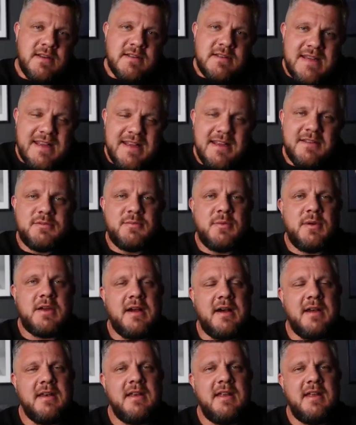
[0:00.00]
insight as we
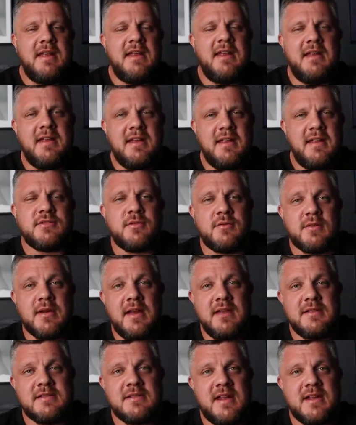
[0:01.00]
can. So guys,